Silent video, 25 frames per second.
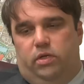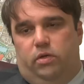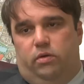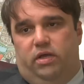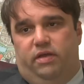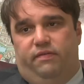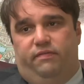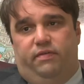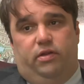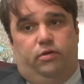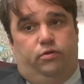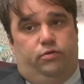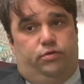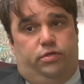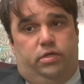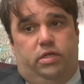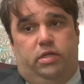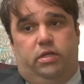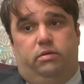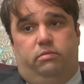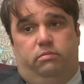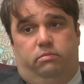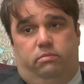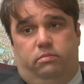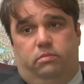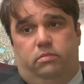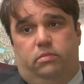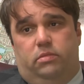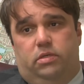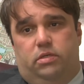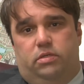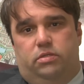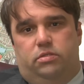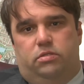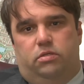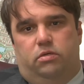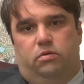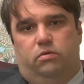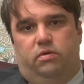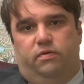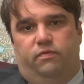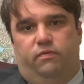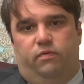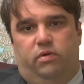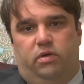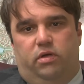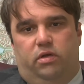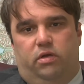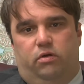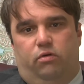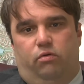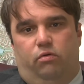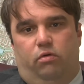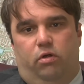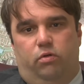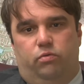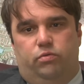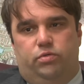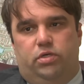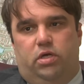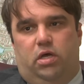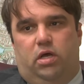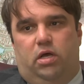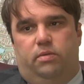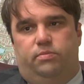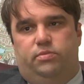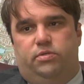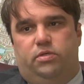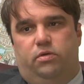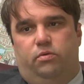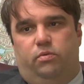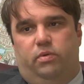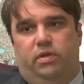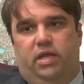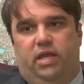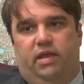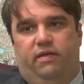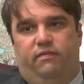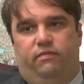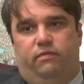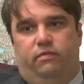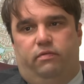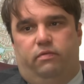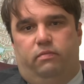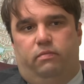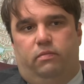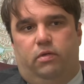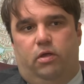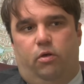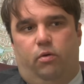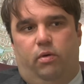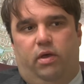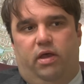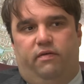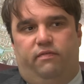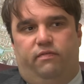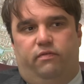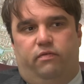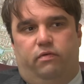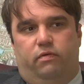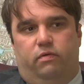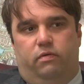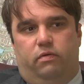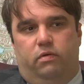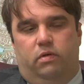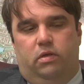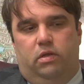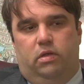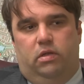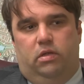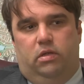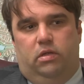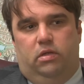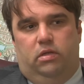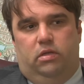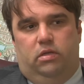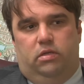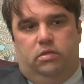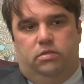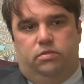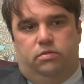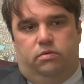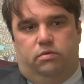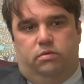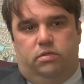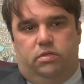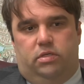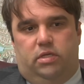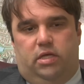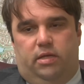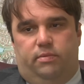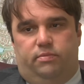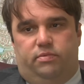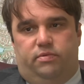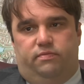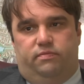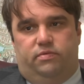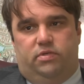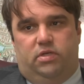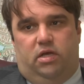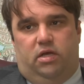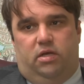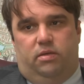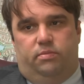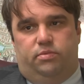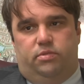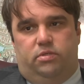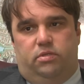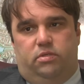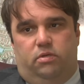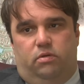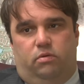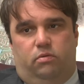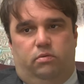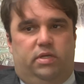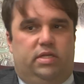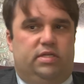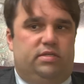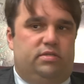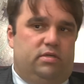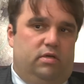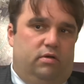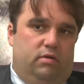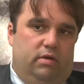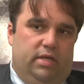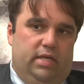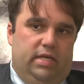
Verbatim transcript: don't have an interstate, and so if we're going to grow jobs here, we have to go after certain types of jobs that don't necessarily